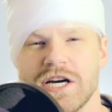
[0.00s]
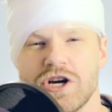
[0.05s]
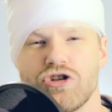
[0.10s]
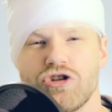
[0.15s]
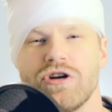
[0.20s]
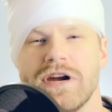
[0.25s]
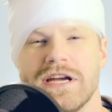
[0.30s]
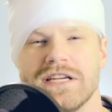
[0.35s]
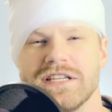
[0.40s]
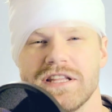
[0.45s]

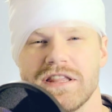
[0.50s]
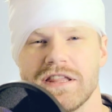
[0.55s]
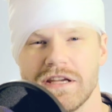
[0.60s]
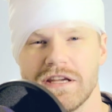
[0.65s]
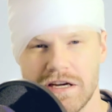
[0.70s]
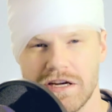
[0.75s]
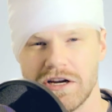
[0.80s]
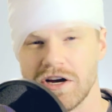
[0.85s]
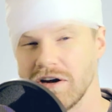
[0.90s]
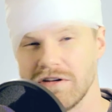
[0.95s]
crazy
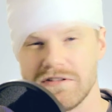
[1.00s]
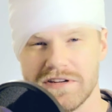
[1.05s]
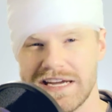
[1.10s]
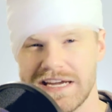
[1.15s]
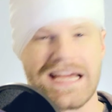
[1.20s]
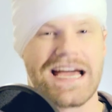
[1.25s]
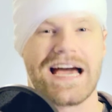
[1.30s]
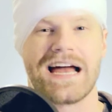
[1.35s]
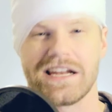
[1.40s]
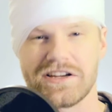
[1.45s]
thing called a
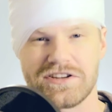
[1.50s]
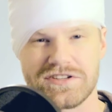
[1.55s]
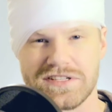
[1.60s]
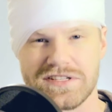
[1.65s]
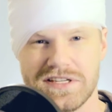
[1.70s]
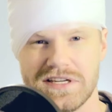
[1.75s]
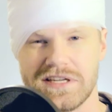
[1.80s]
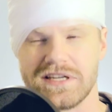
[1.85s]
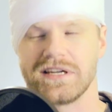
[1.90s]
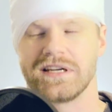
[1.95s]

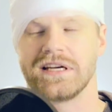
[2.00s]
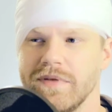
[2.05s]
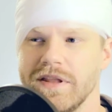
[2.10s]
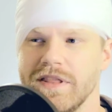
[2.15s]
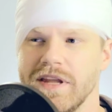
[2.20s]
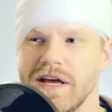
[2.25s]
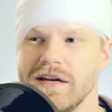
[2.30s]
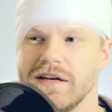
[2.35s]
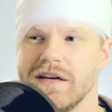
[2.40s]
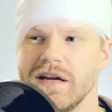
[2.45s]
galaxy.
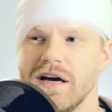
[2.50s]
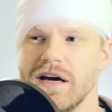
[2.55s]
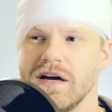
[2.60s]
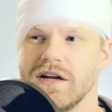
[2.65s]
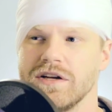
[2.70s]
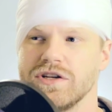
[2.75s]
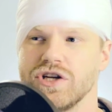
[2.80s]
And then uh,